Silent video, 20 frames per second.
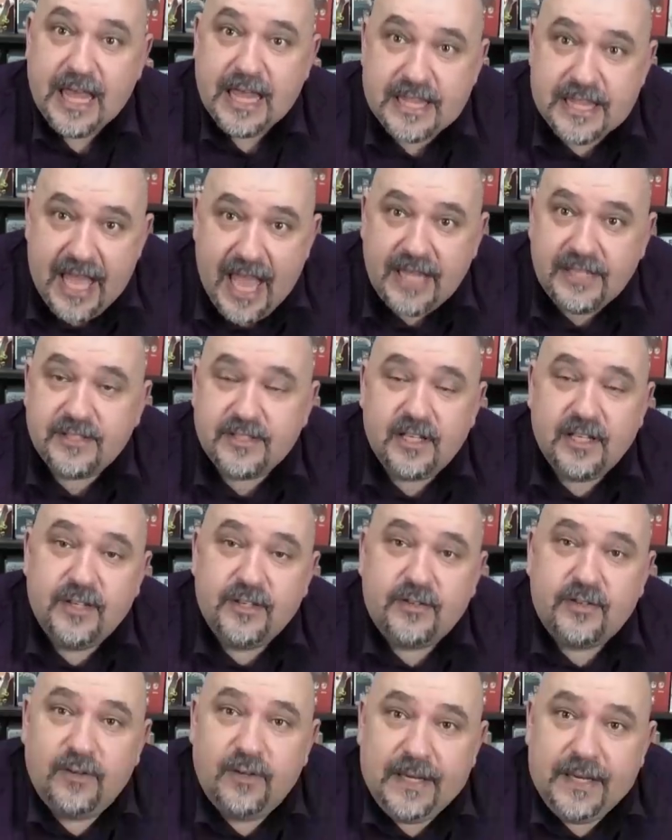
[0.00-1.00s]
That's
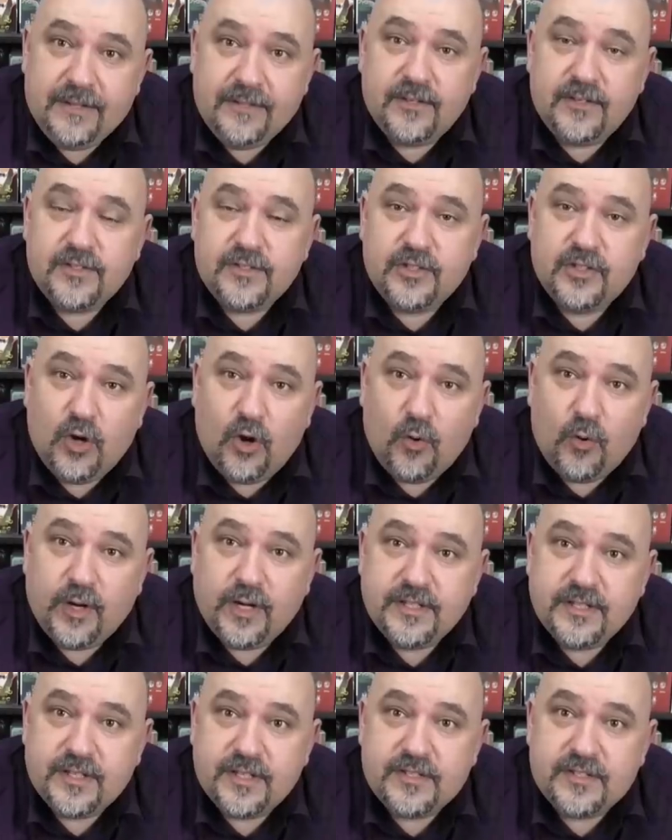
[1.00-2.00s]
literally the
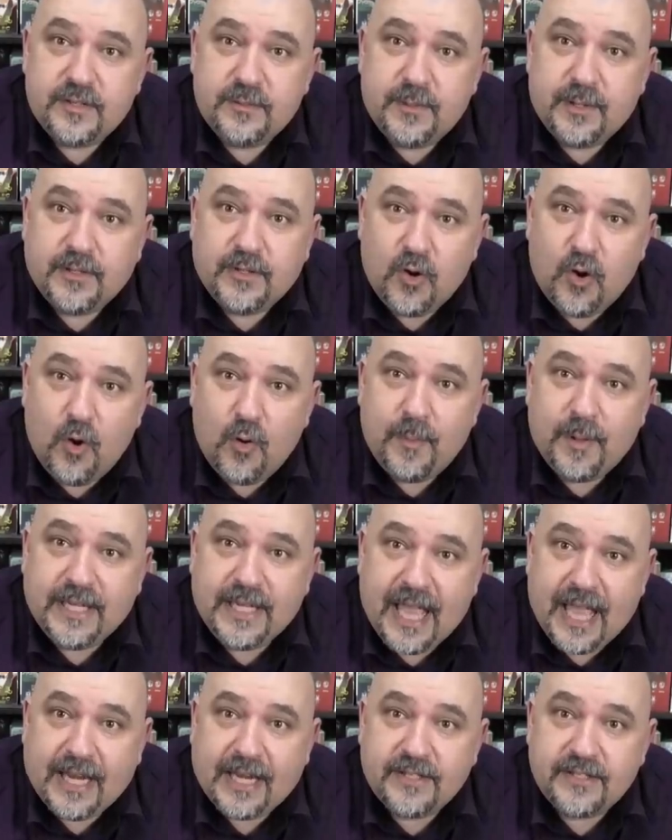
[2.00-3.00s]
scoring system and core
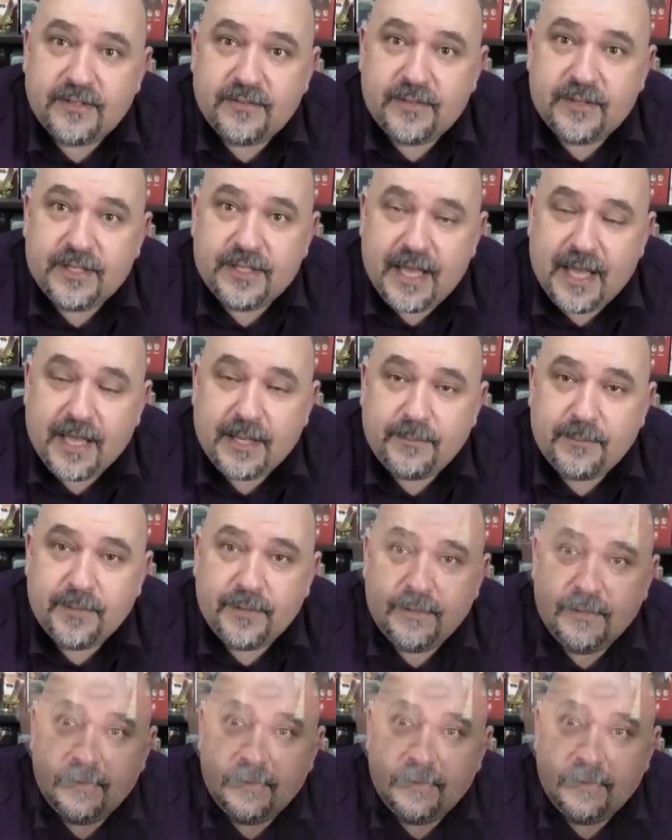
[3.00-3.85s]
mechanics of the game.